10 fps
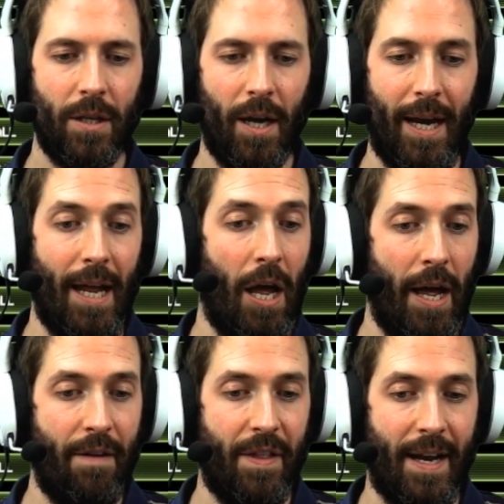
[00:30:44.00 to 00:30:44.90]
And
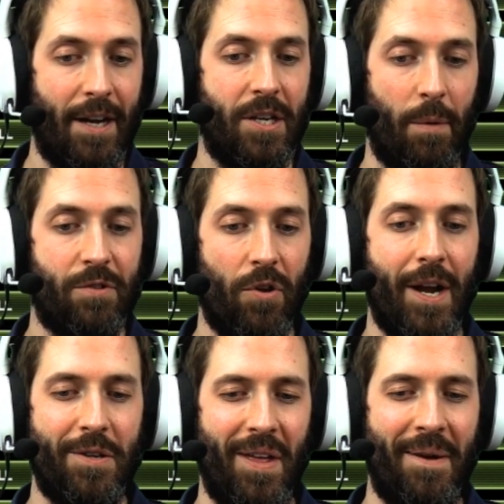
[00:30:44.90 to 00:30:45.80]
I think, actually, I was
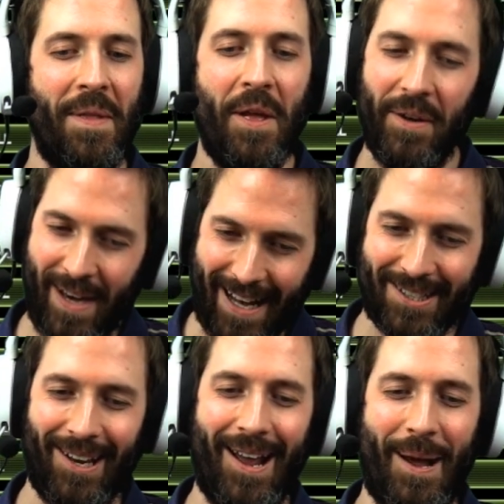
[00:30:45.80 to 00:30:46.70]
trying to then.
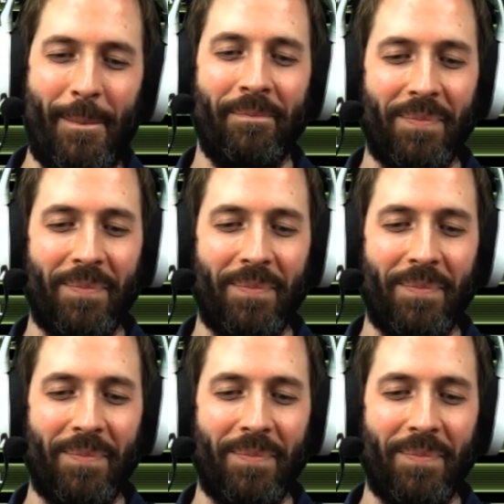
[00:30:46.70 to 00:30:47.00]
Next line.